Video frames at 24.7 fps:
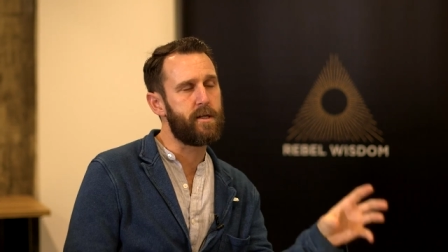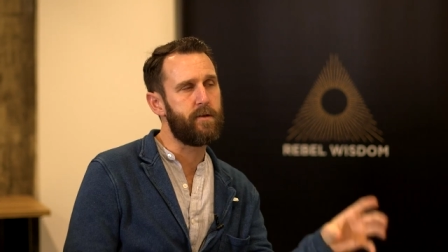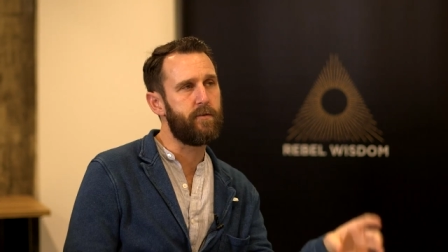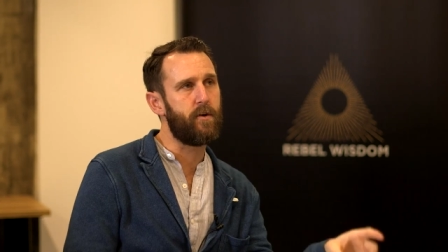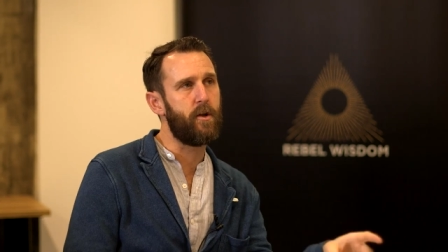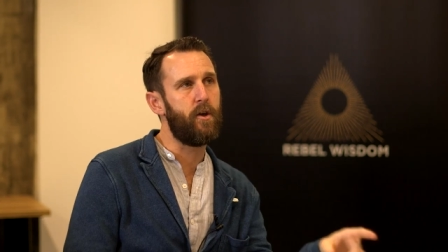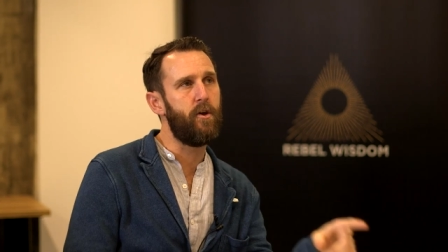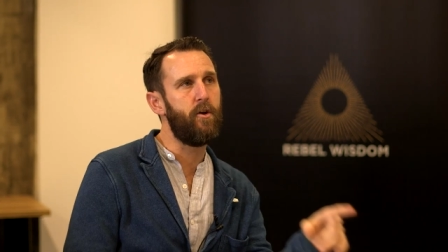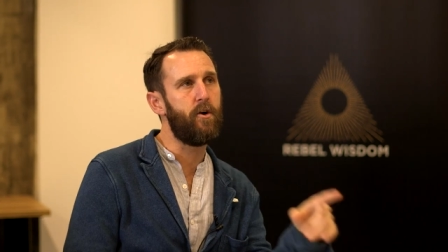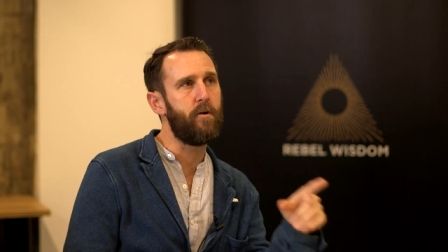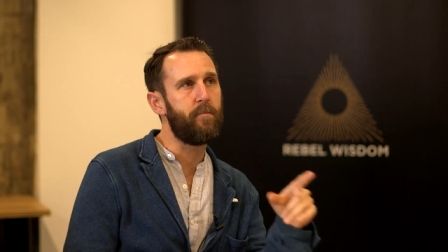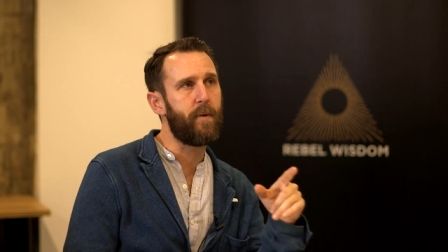If I
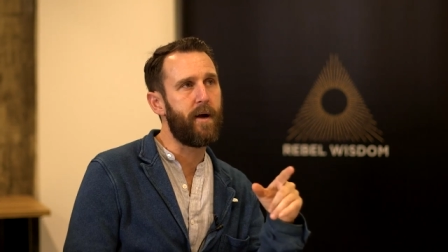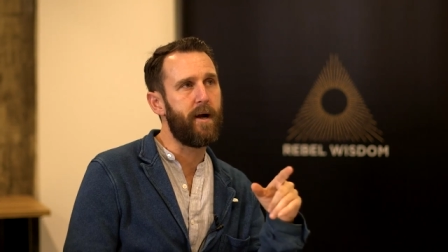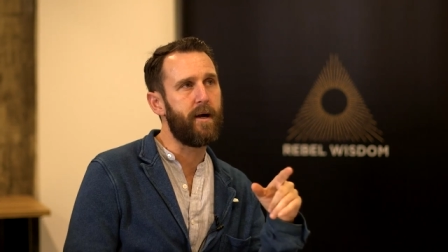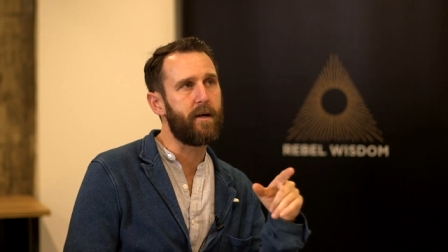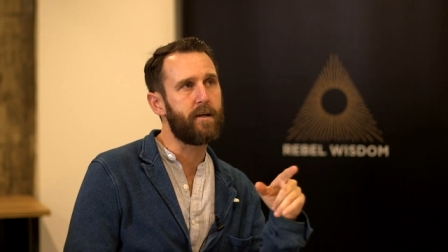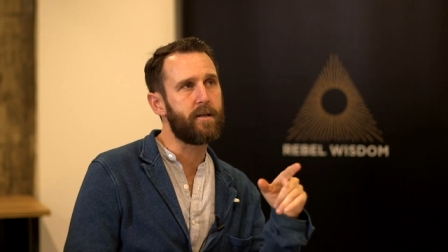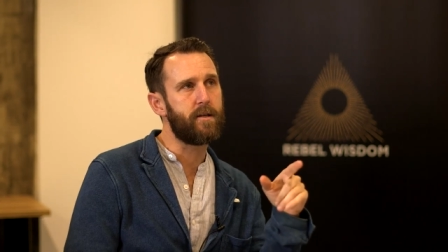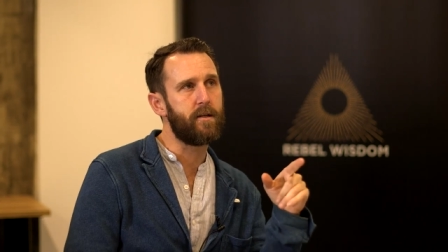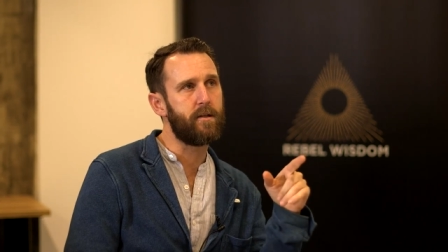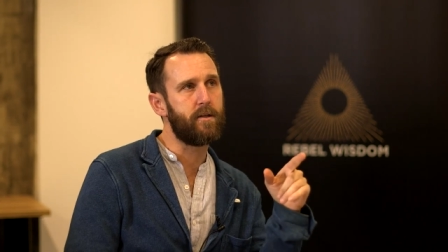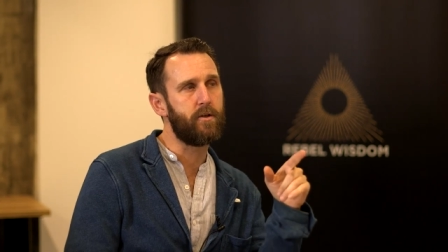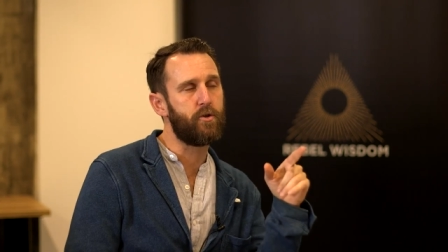look
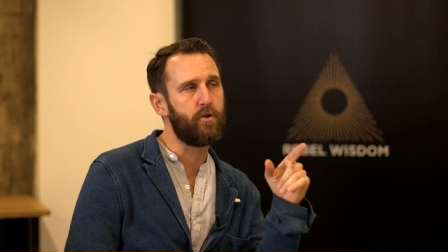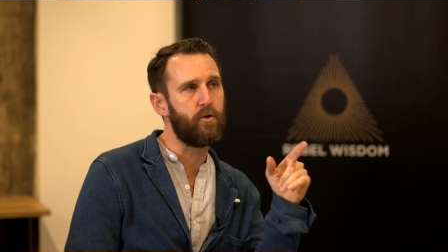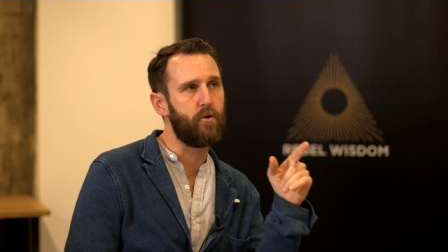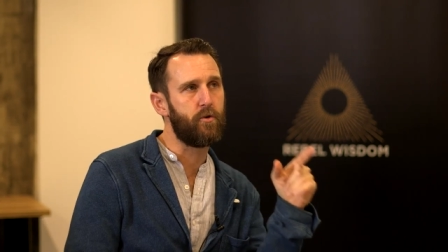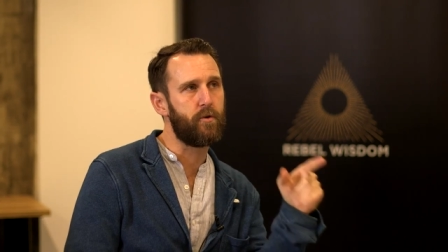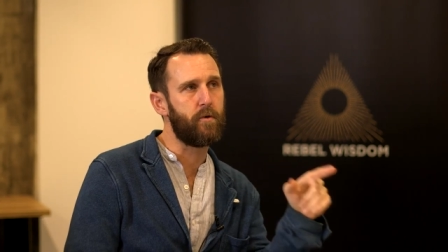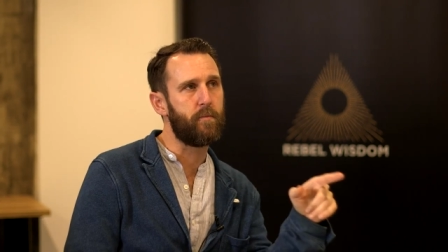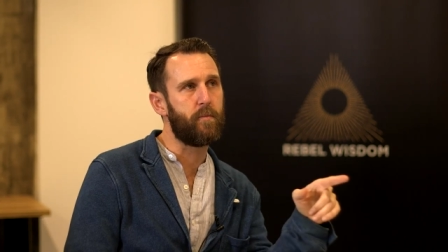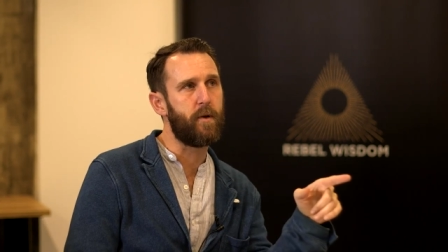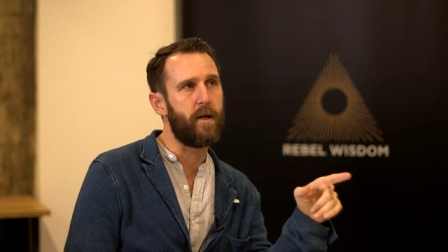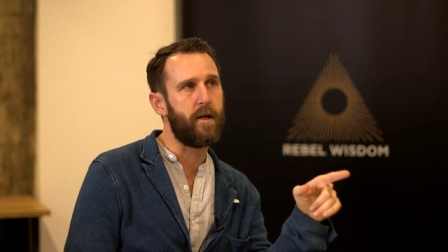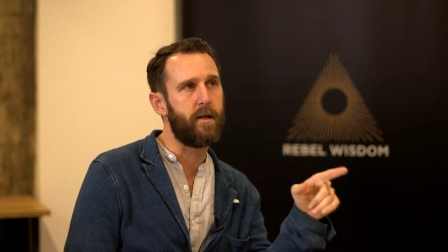back to the
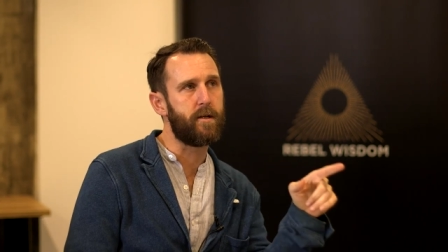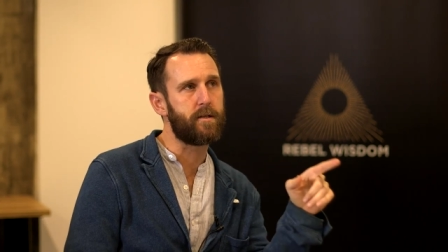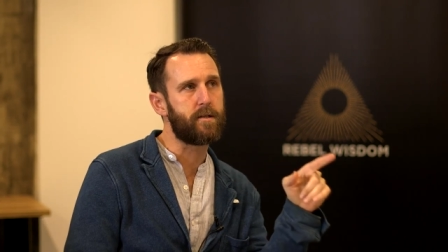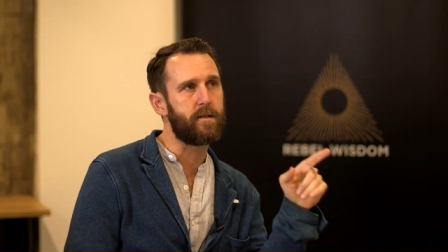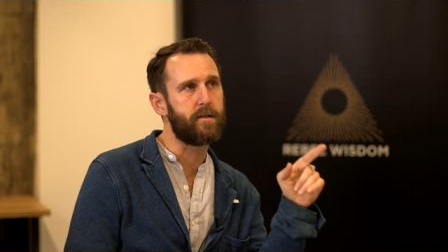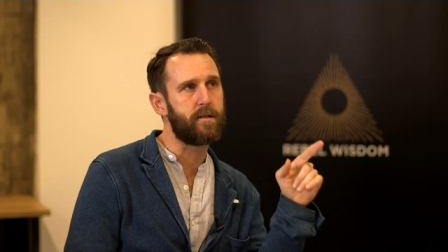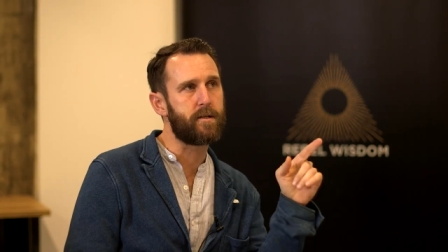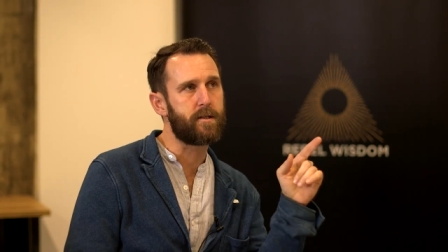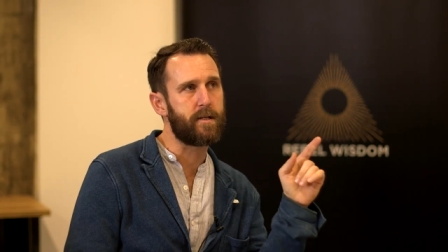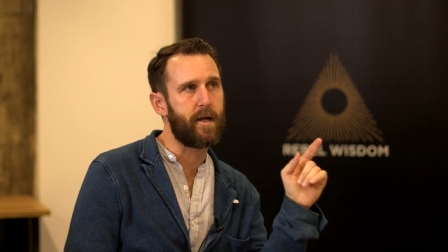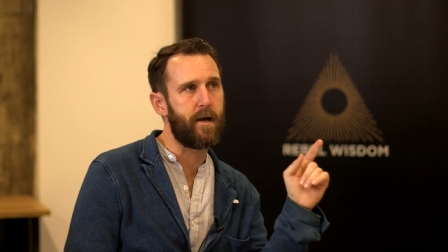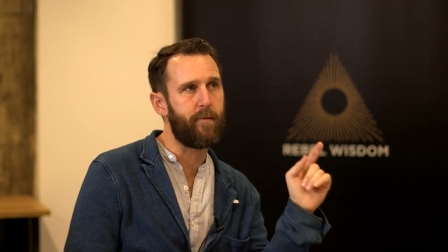Jordan
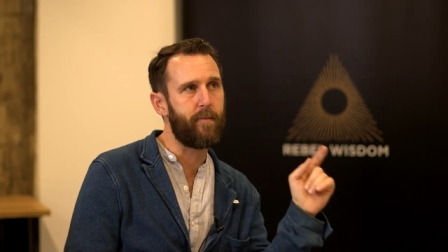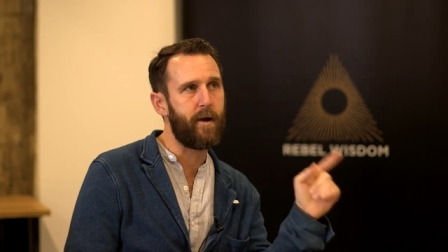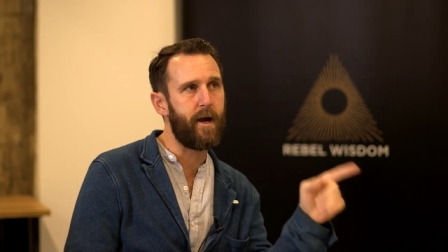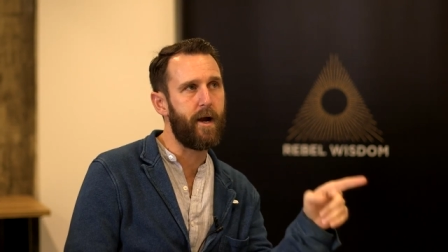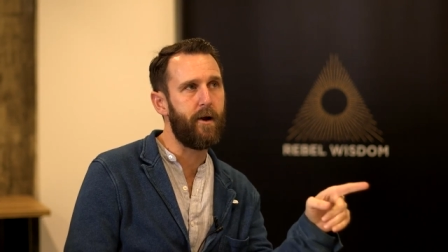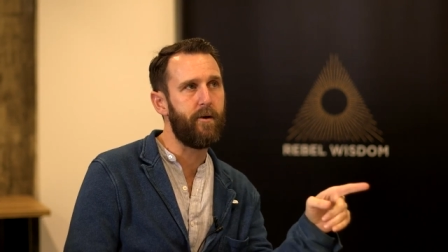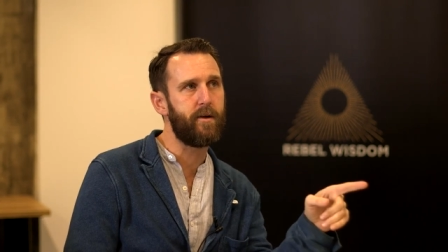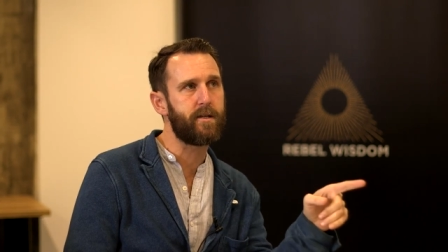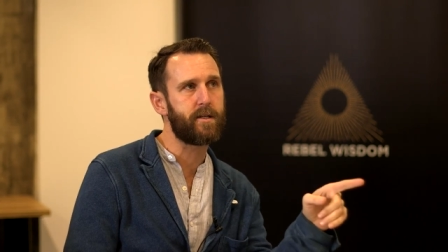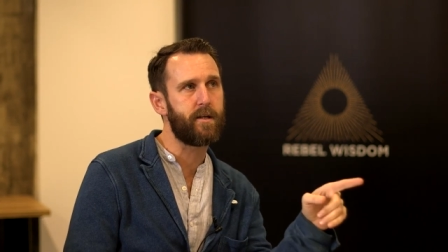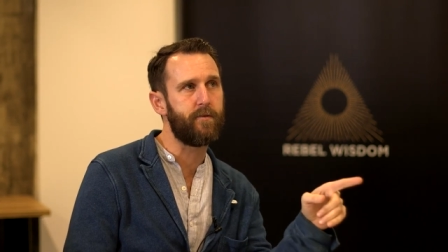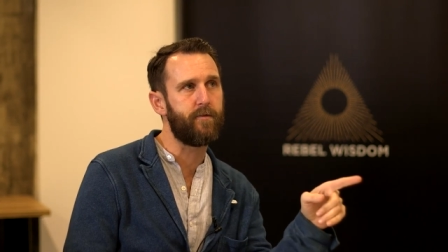Peterson, Sam
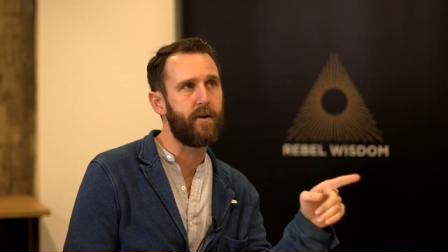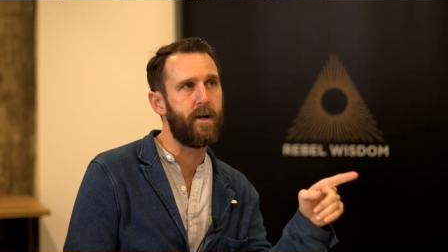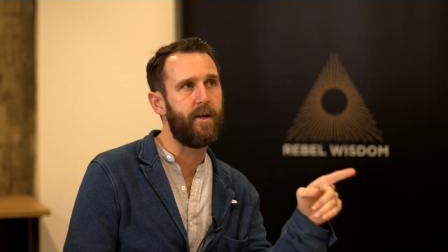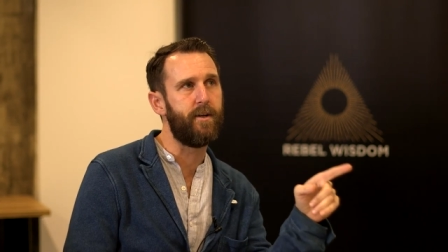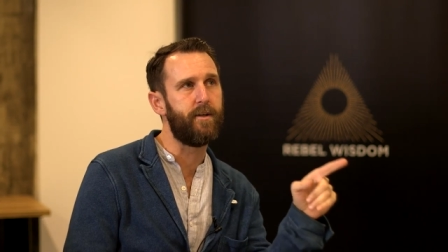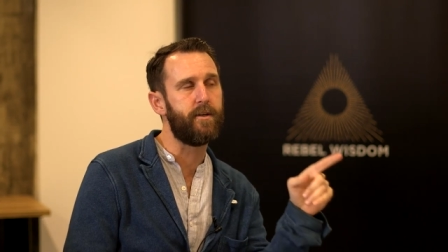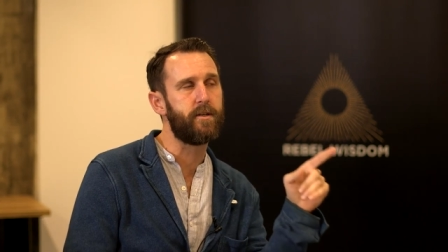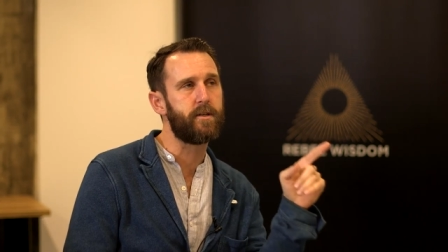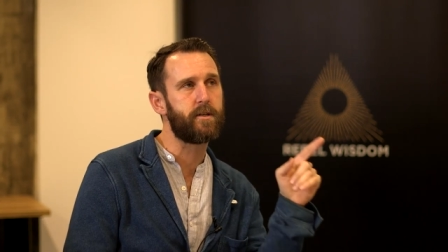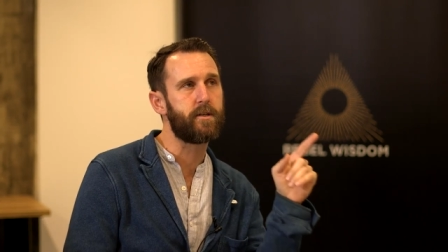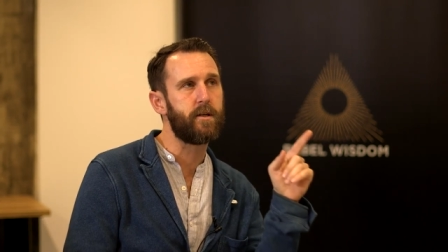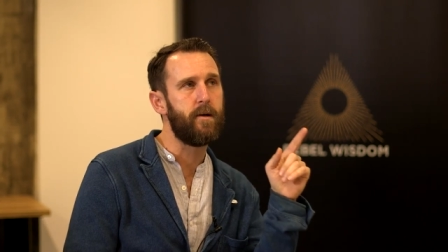Harris
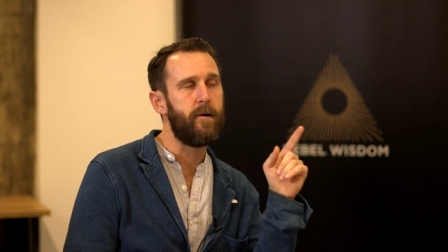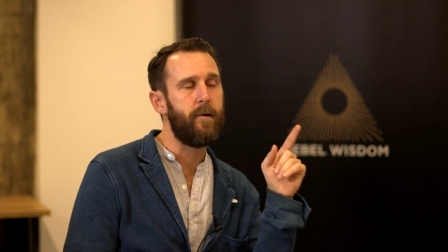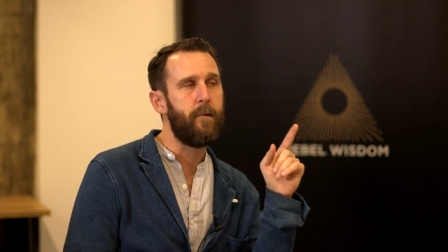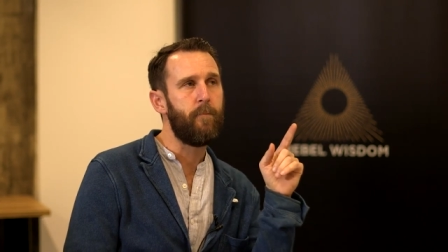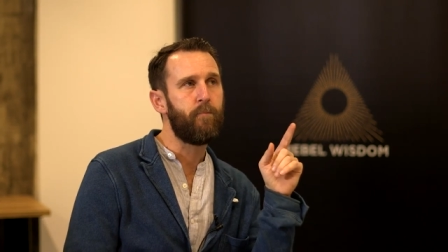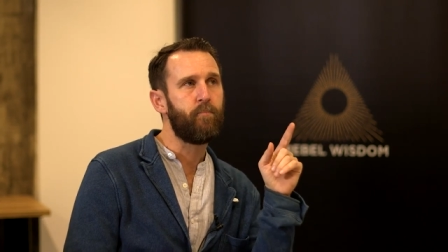events,